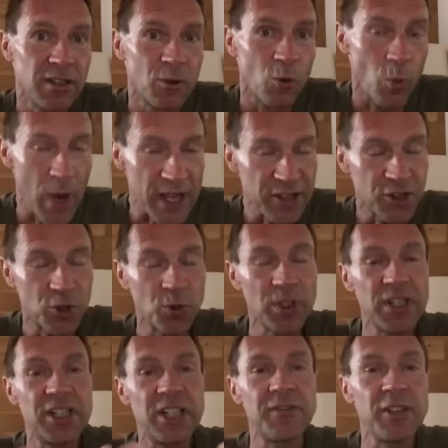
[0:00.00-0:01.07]
went
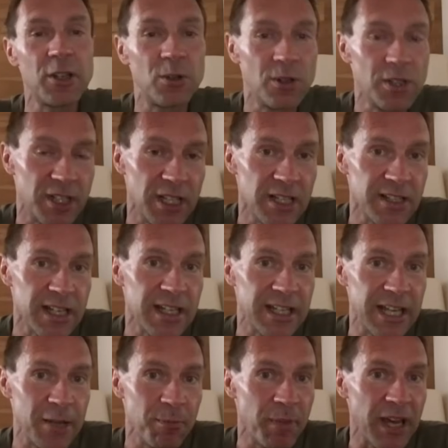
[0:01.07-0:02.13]
through the difficulties, and
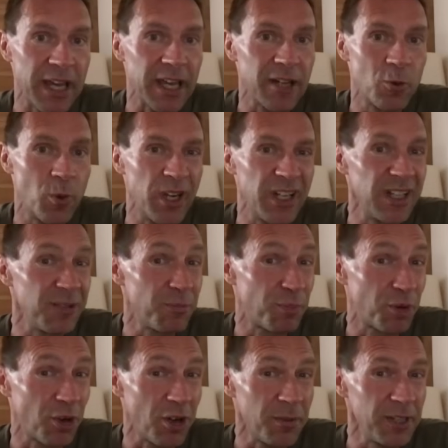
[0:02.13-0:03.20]
came back and winning
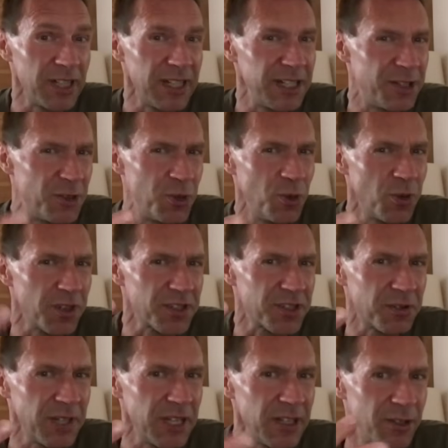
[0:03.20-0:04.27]
probably 2 or
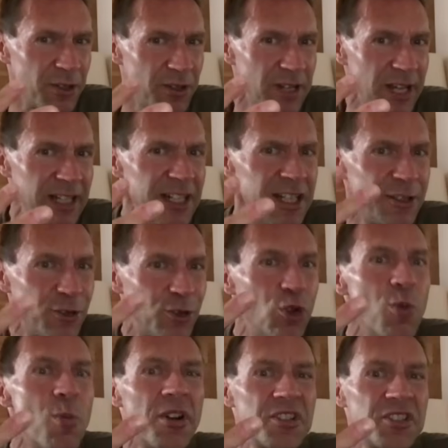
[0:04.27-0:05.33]
3, at least
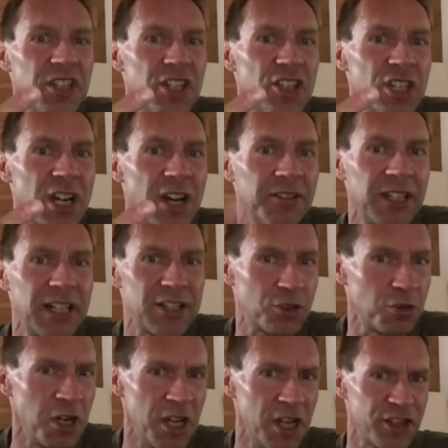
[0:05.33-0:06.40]
2 more stages after that.
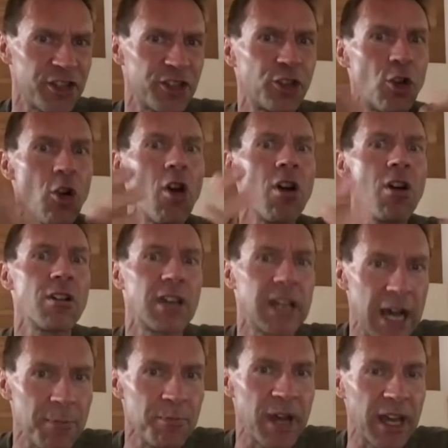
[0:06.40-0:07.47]
So strong
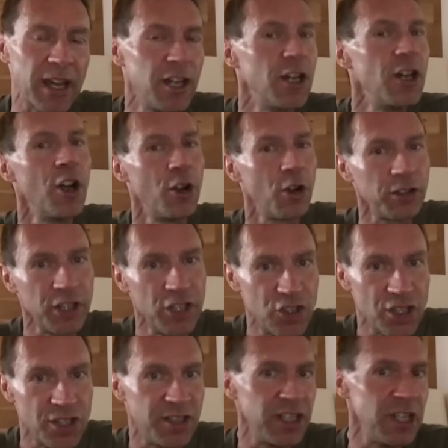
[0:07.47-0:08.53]
comeback. Not in
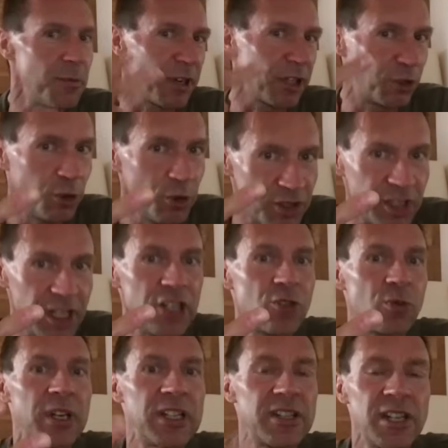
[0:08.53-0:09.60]
GC, but 2 stage
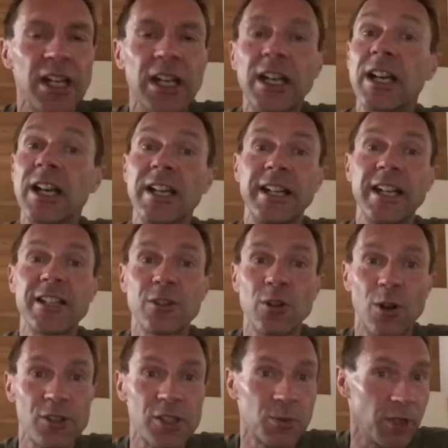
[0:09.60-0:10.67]
wins. That's
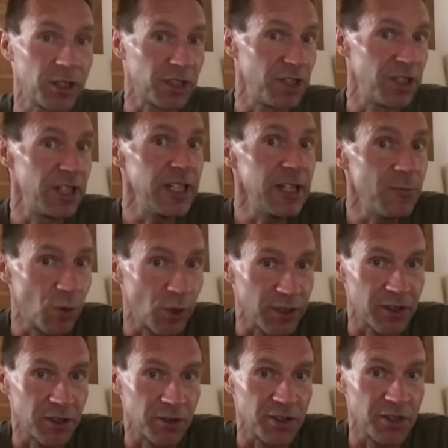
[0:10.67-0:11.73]
also what the team
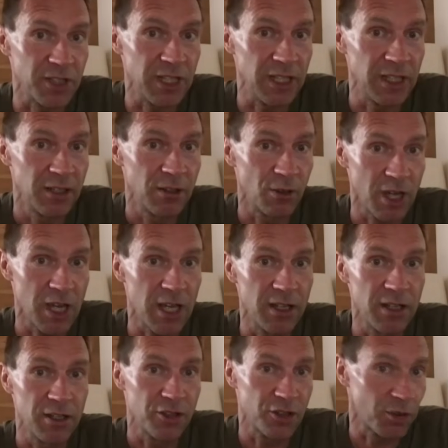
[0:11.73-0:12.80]
wants to see. Okay,
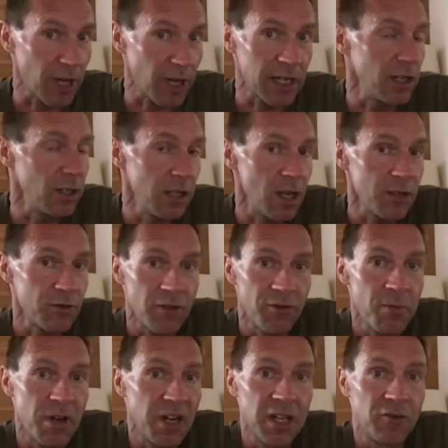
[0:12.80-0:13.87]
struggling, yes,
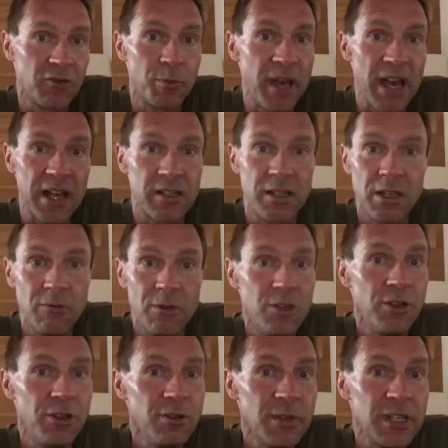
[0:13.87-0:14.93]
everybody can have a bad day, you're
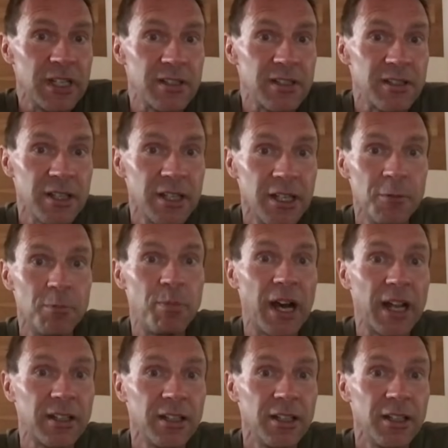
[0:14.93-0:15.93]
humans. But